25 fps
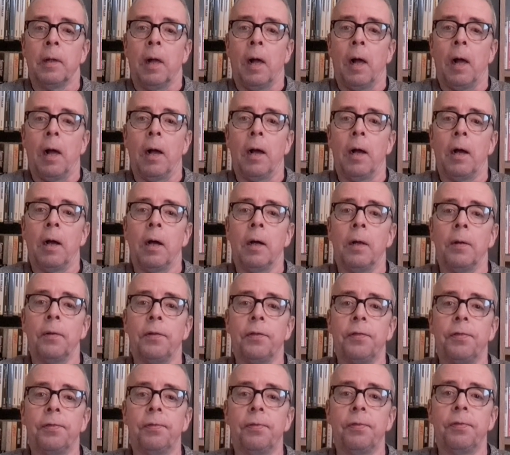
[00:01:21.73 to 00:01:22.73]

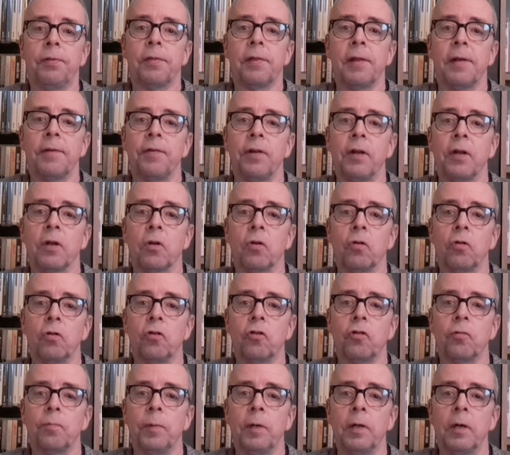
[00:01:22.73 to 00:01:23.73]
They've
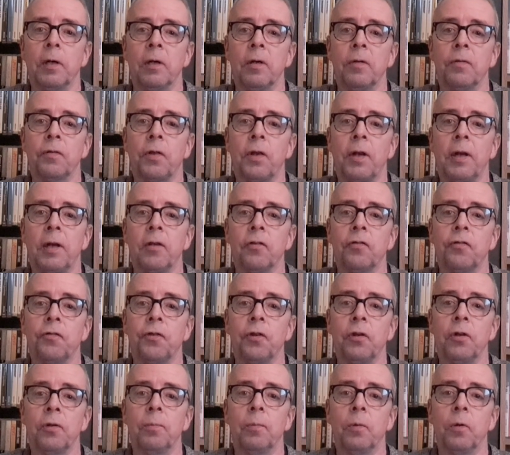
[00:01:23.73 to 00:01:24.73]
encouraged me over the last
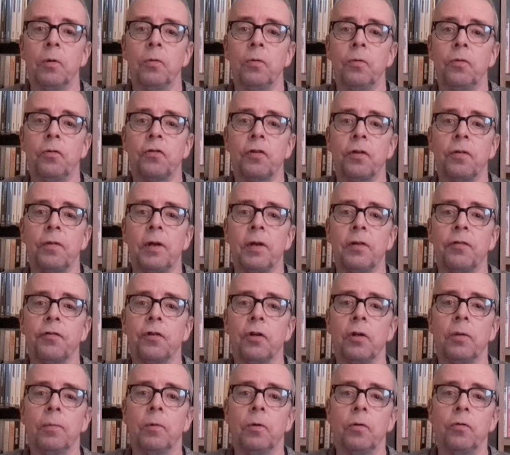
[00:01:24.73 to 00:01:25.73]
few months.
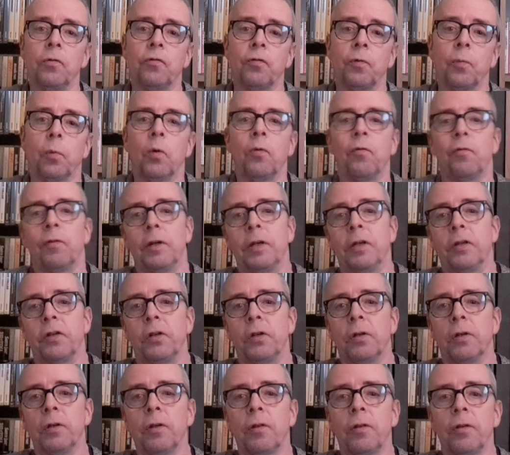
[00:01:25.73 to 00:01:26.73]
For one
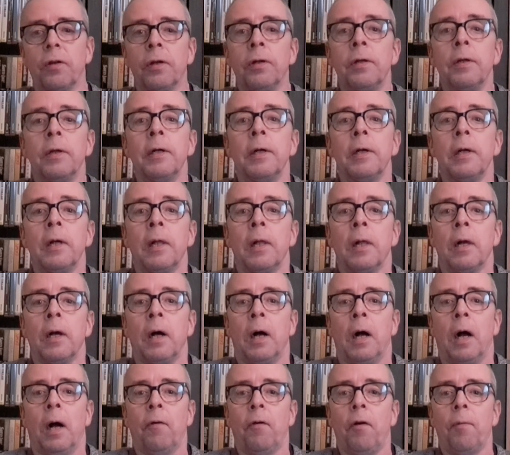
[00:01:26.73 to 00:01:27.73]
reason or another,
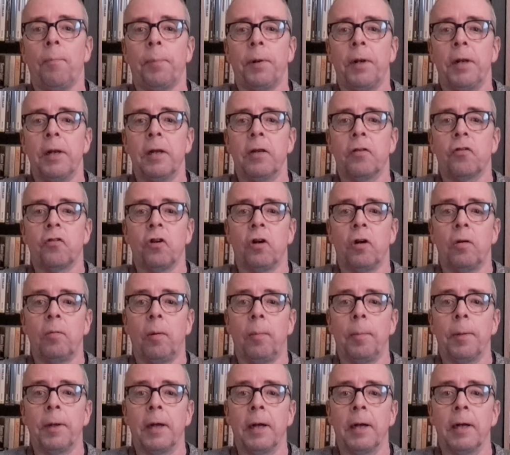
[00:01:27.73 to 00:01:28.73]
I've had plenty of time
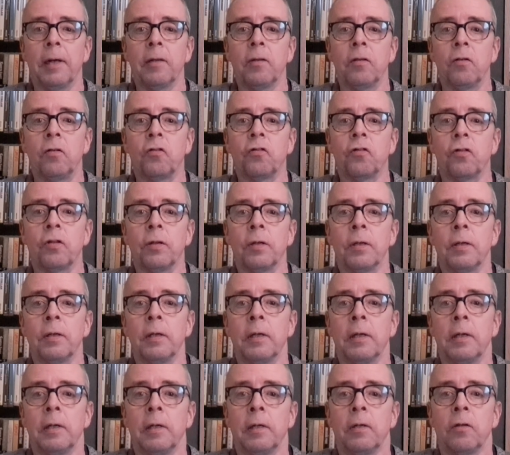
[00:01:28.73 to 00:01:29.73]
on my hands.
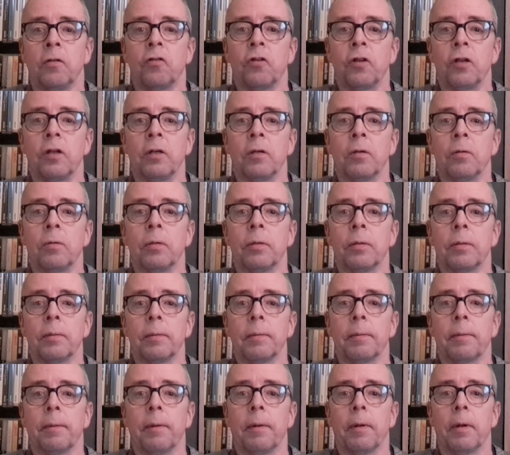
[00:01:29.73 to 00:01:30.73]
So
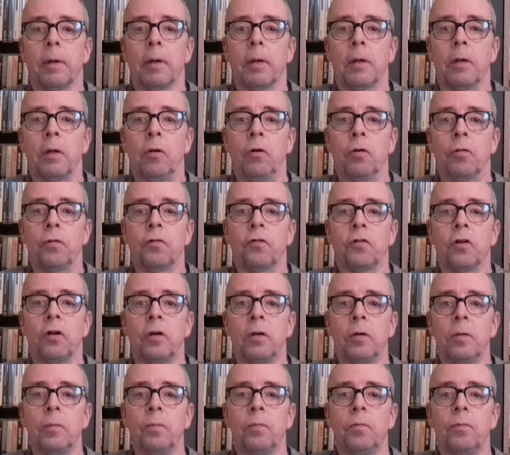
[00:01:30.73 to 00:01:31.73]
enough
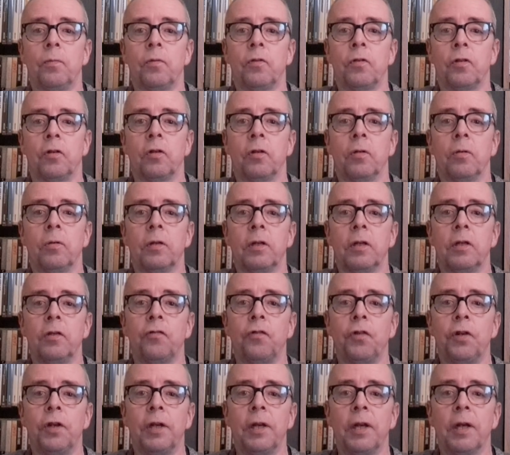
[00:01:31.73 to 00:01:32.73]
time to do these
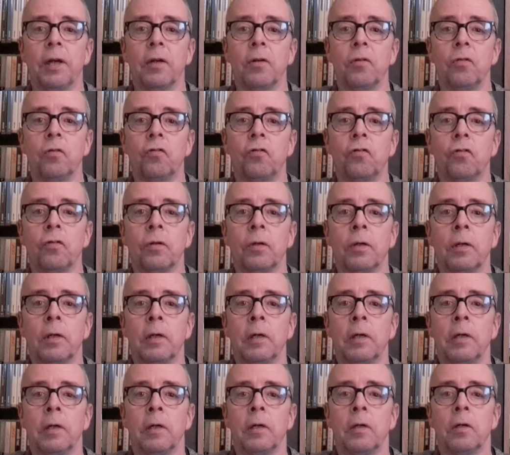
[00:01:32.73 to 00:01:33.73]
videos,
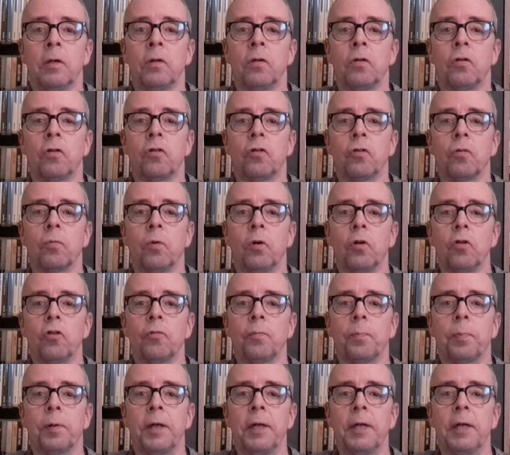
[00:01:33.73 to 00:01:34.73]
to
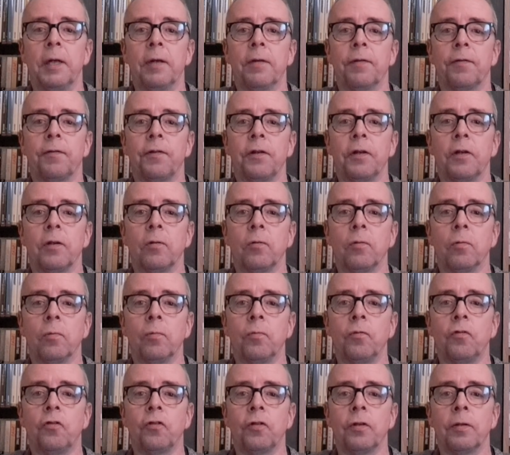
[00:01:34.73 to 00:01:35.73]
watch plenty of
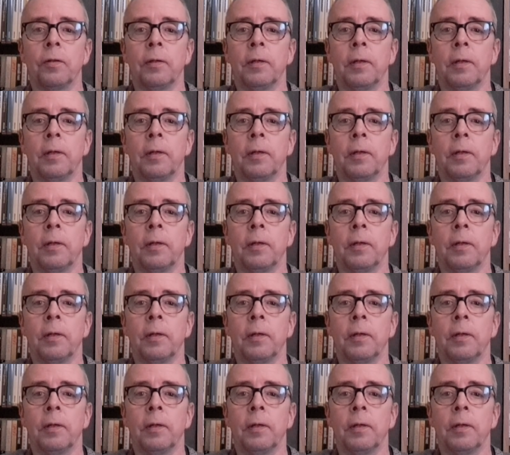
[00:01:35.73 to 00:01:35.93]
films.